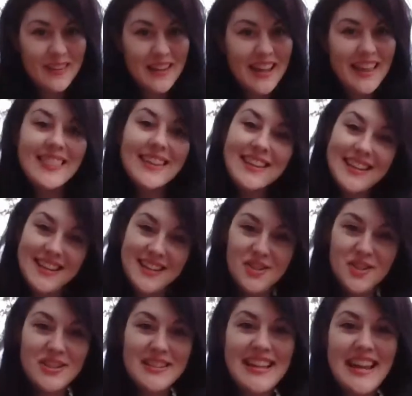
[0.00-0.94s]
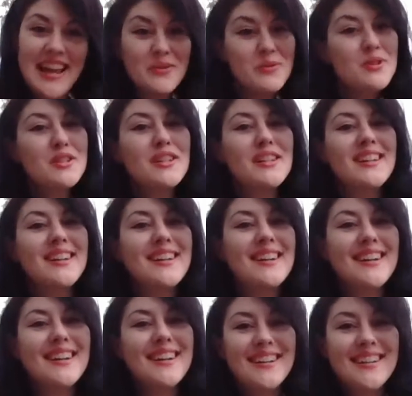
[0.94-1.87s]
The kitchen counter.
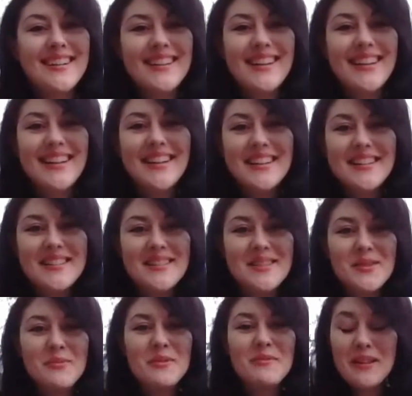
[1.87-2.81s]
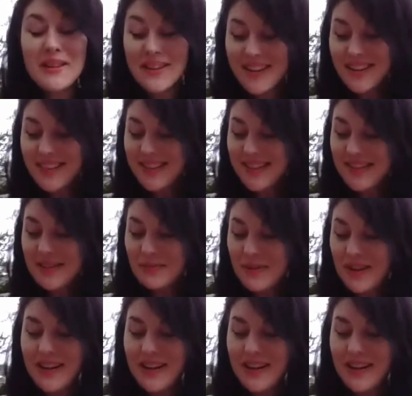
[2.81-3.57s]
So when we look at this one,